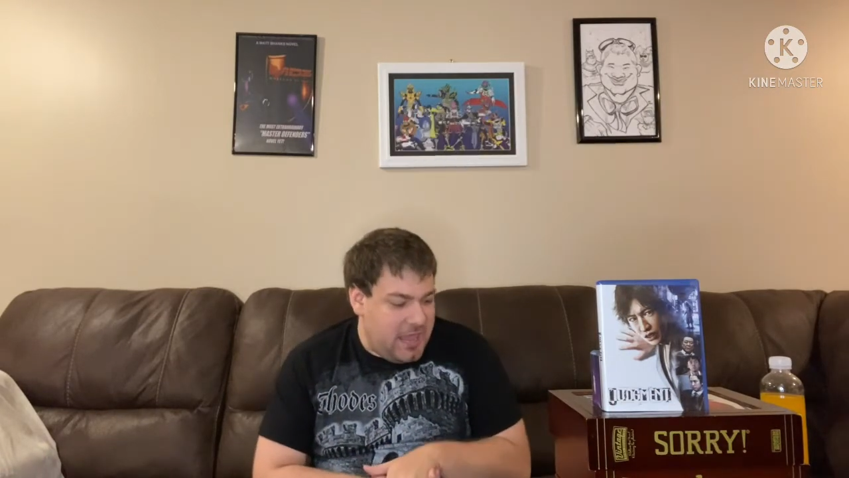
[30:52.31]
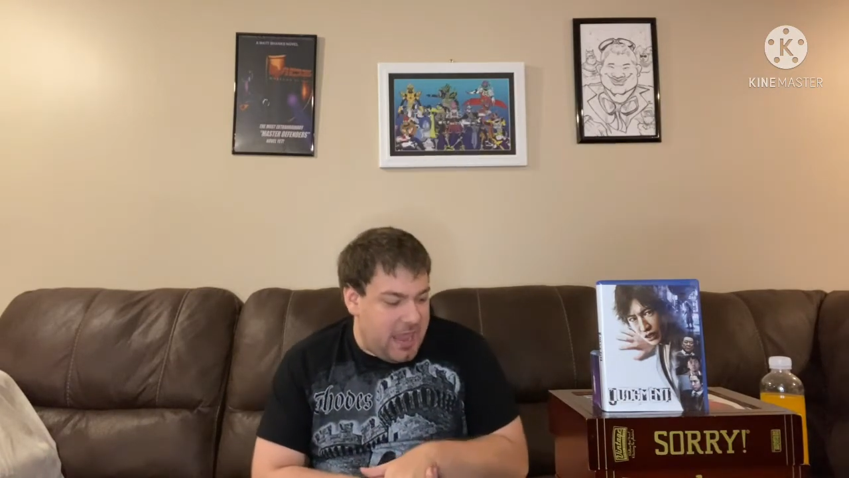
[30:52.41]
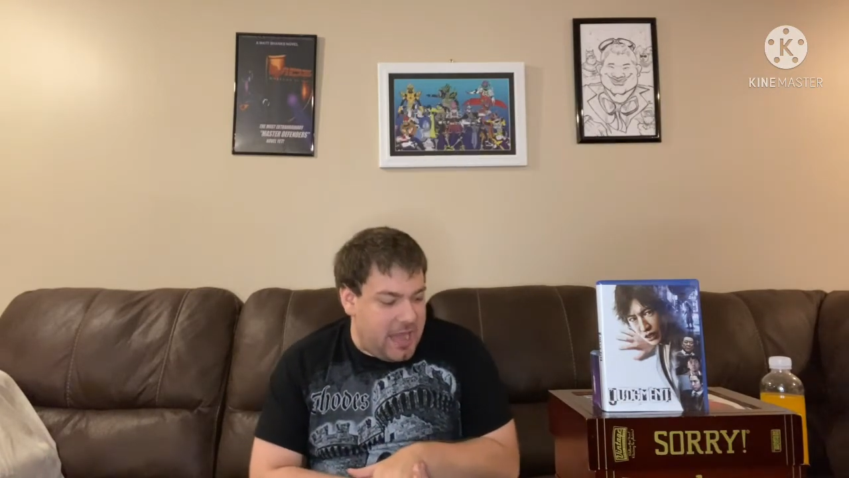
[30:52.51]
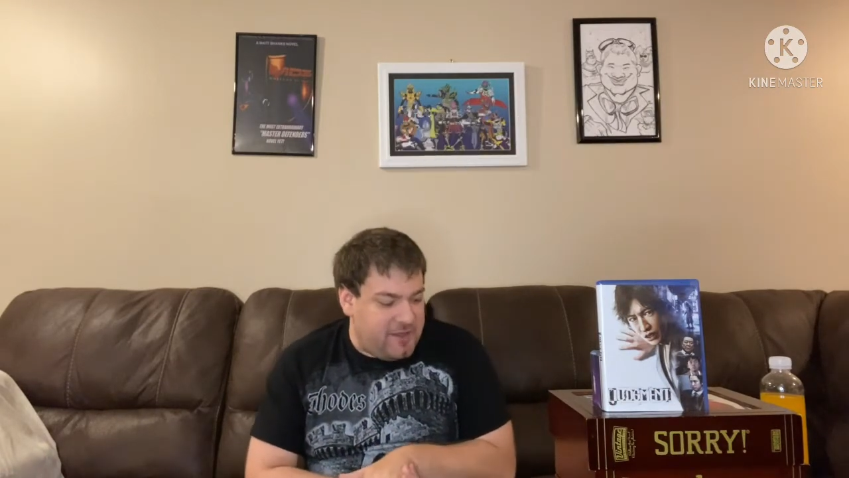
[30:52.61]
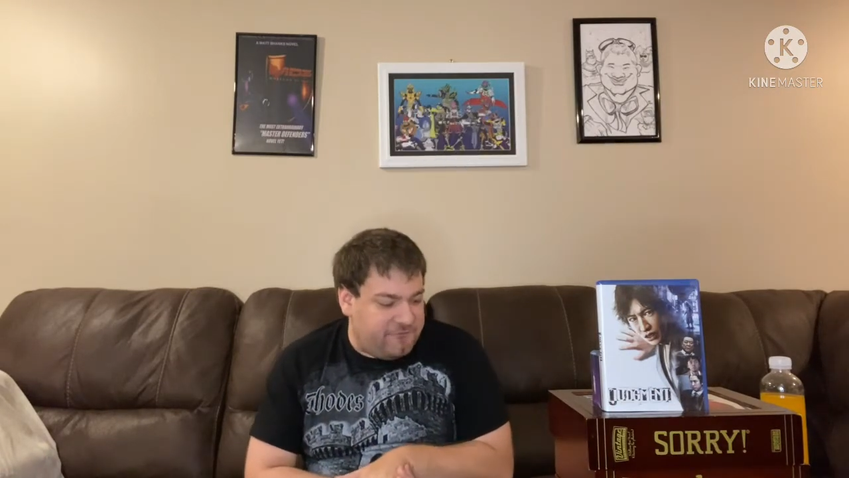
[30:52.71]

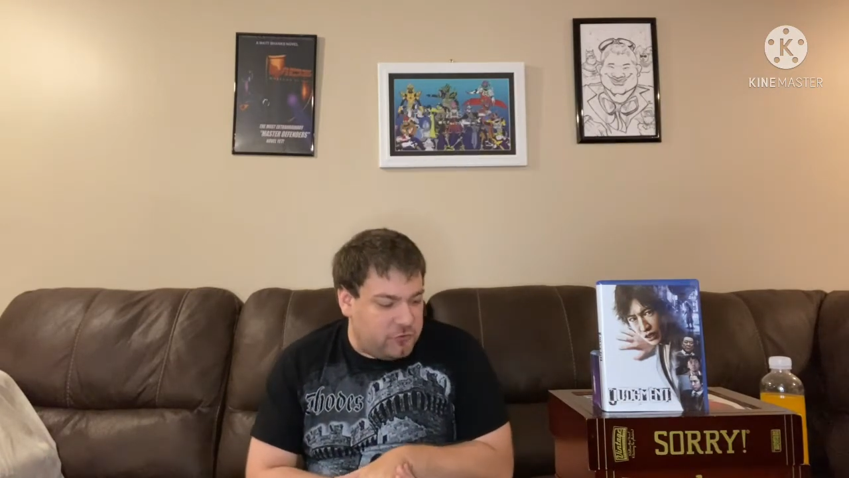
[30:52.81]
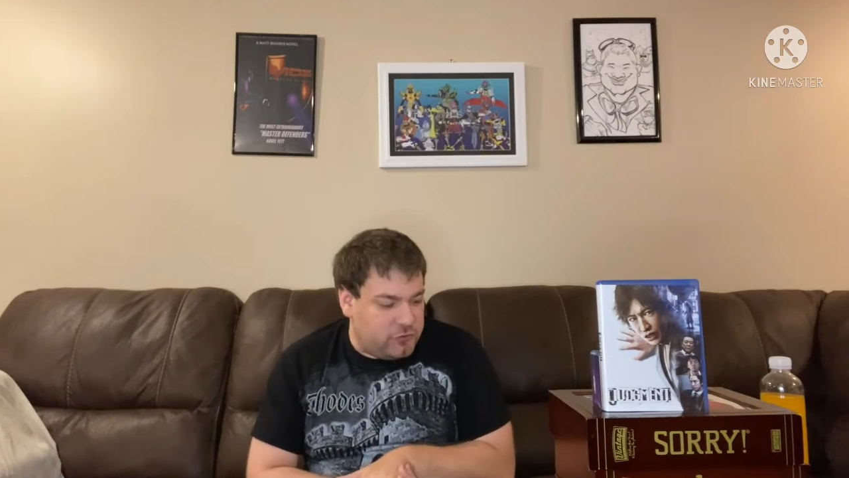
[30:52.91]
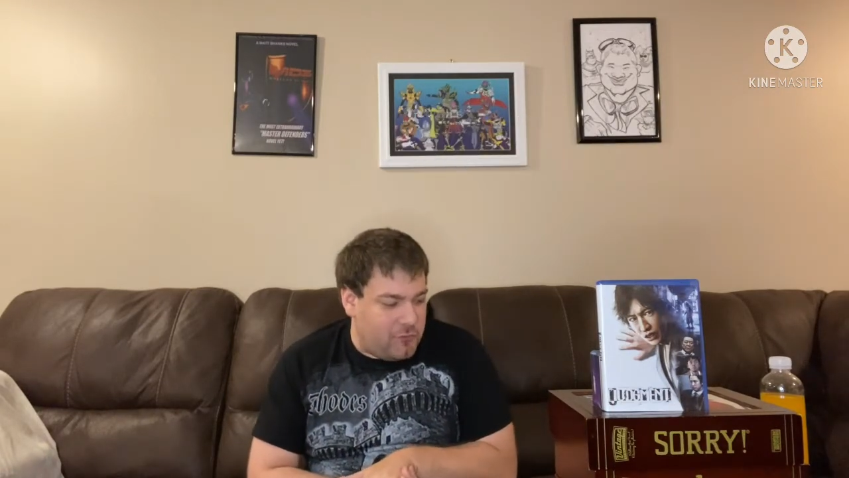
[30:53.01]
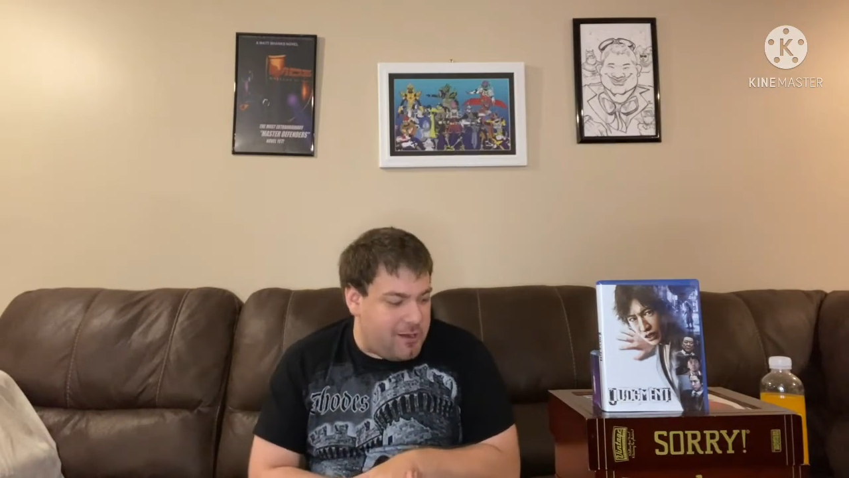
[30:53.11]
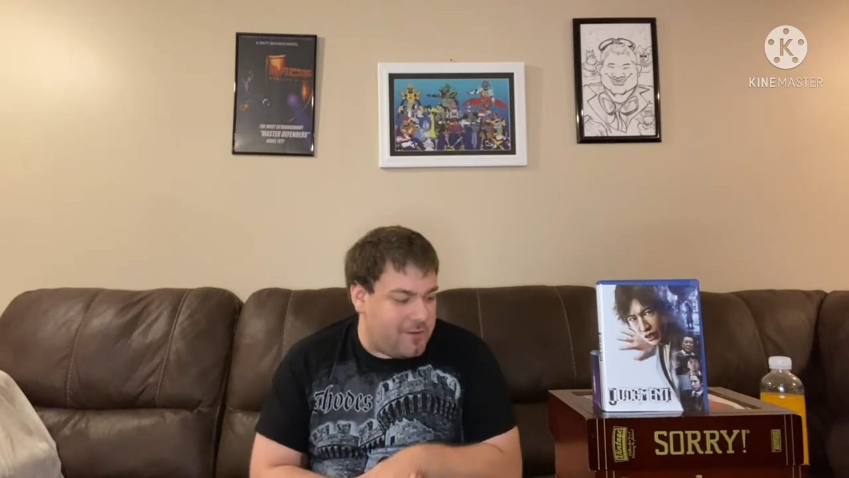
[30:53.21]
And if you're
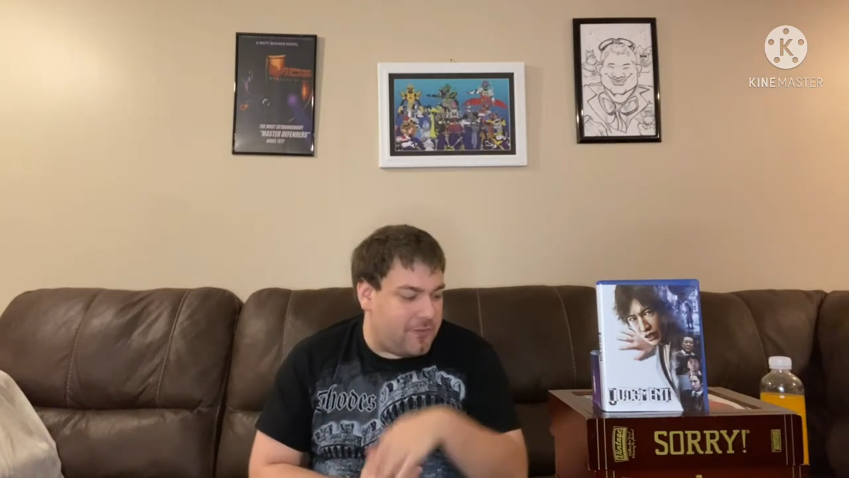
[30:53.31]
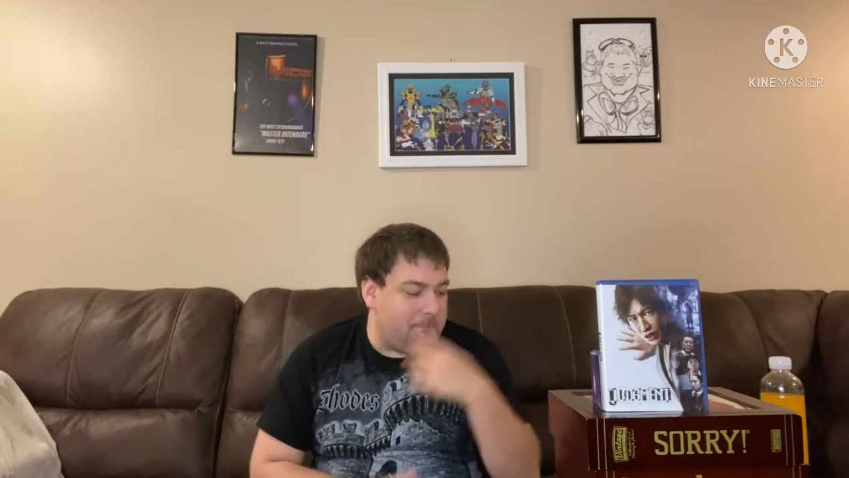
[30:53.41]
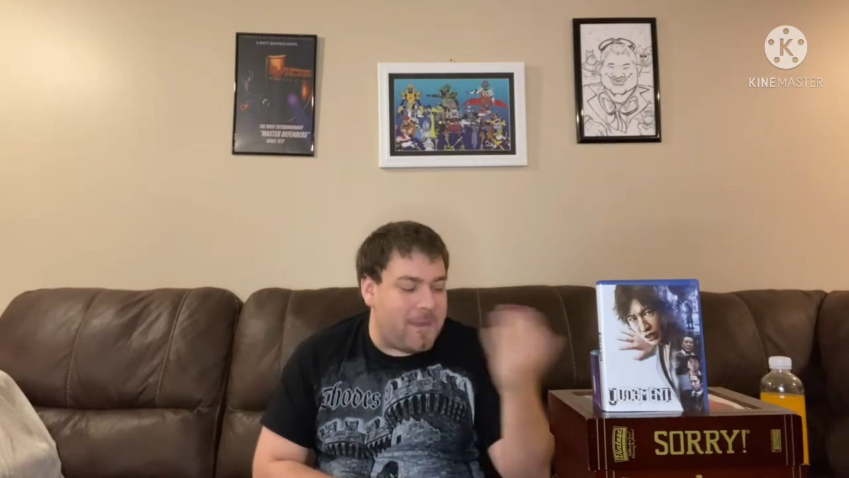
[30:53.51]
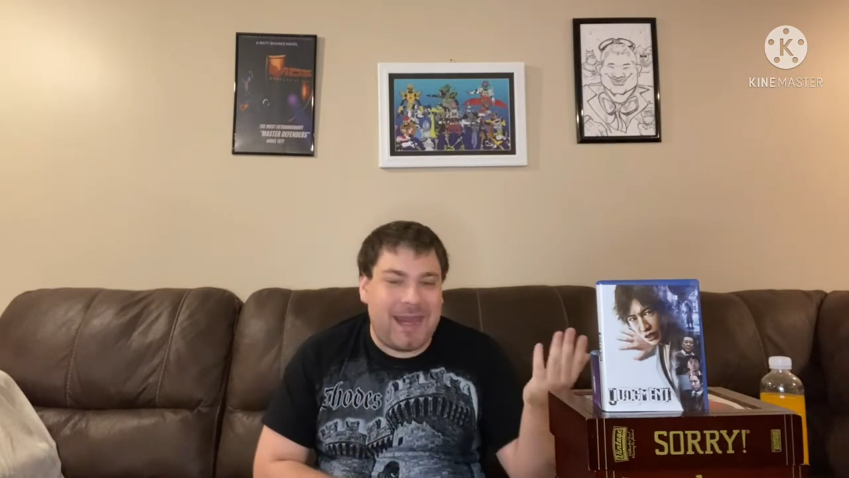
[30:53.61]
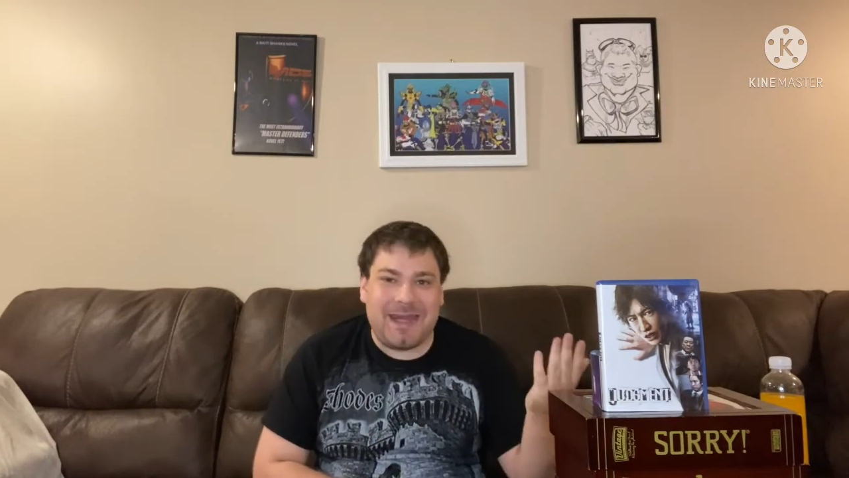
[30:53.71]
doing the
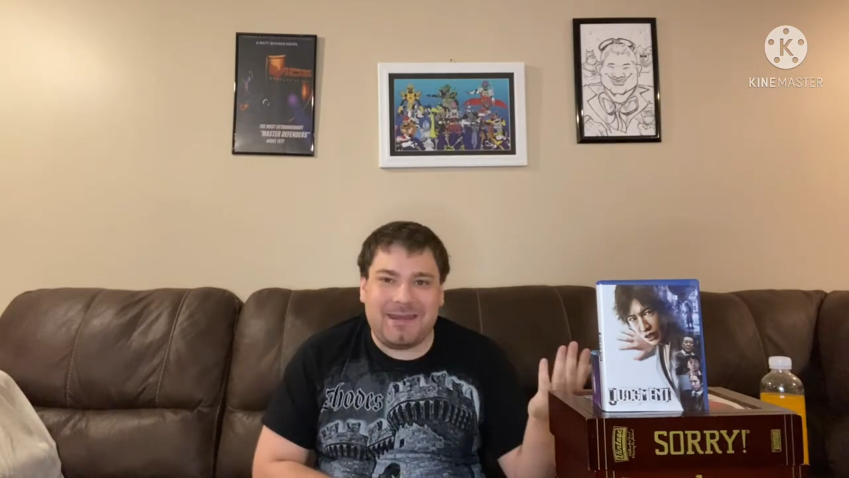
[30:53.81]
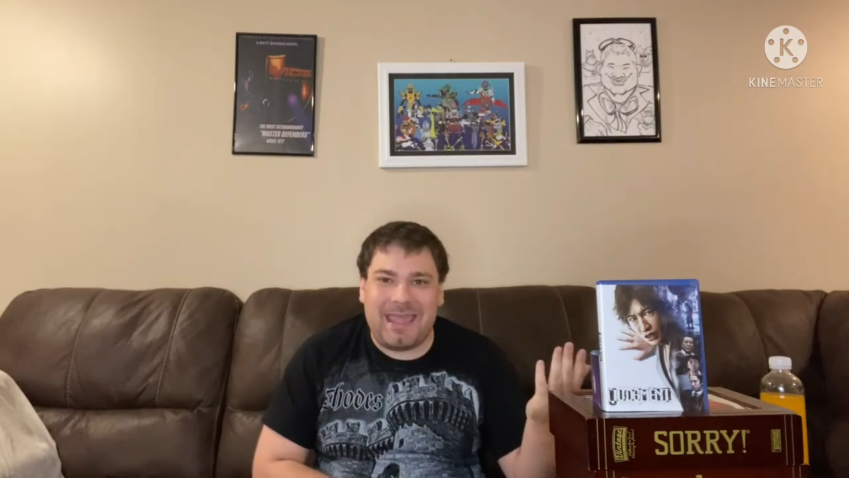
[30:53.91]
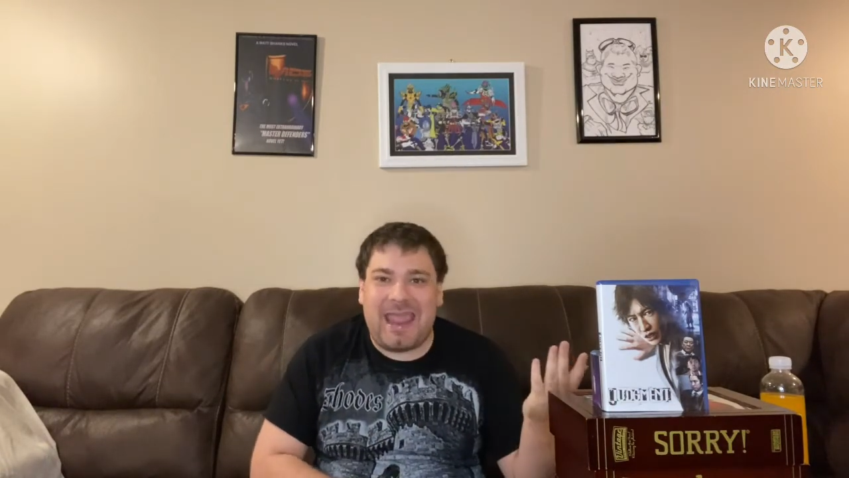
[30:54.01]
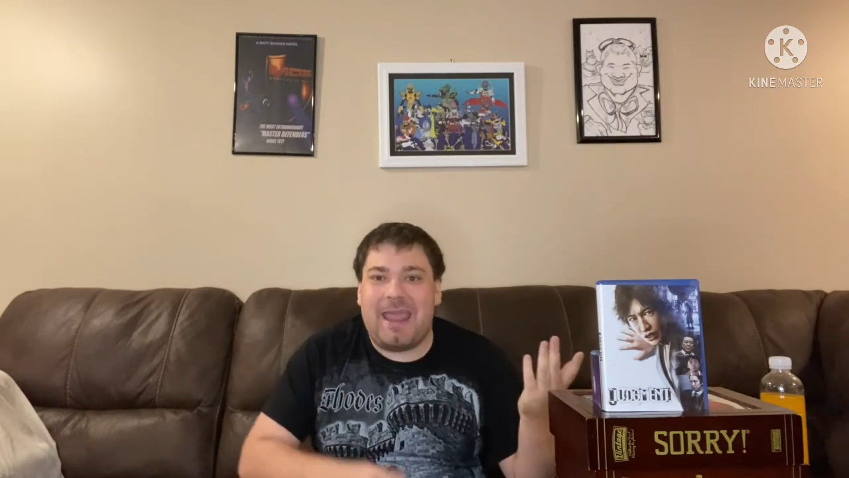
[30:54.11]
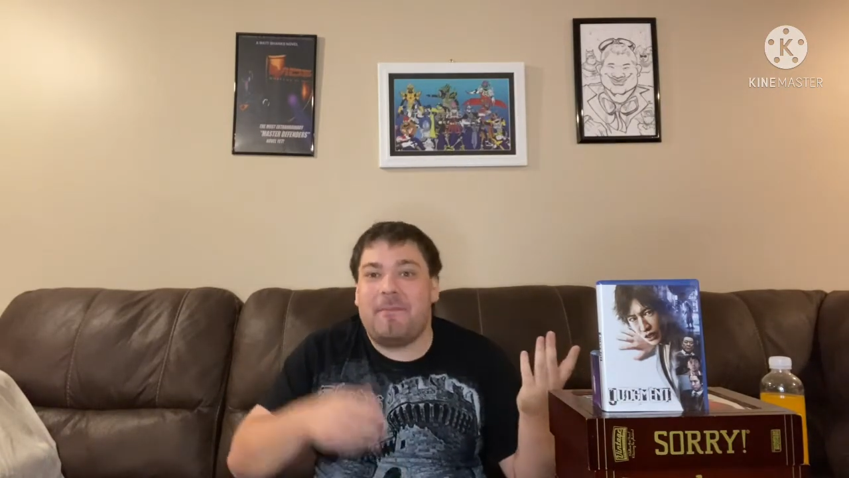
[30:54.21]
main
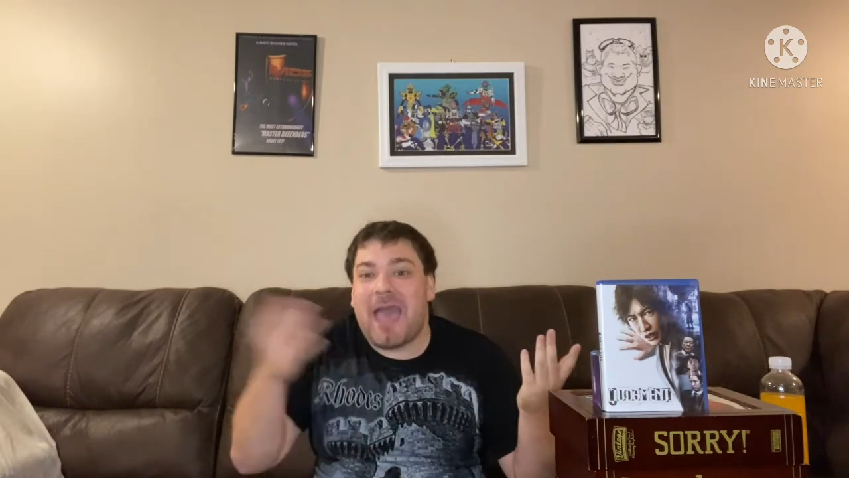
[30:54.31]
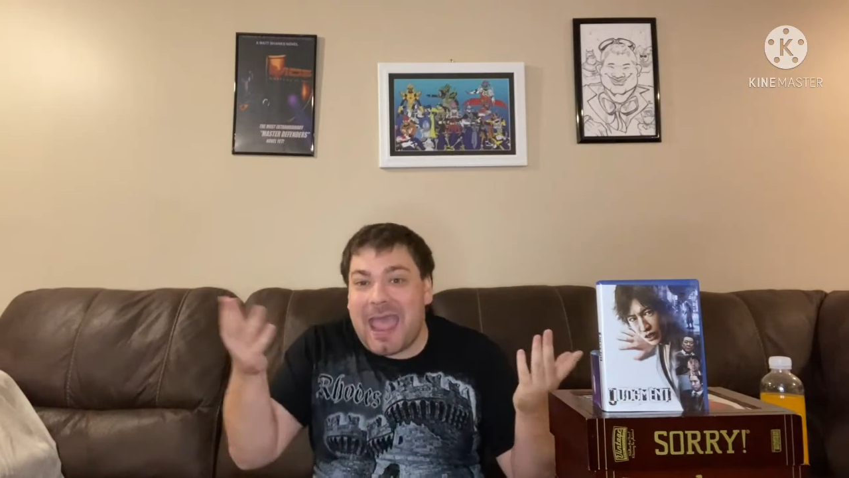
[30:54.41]
game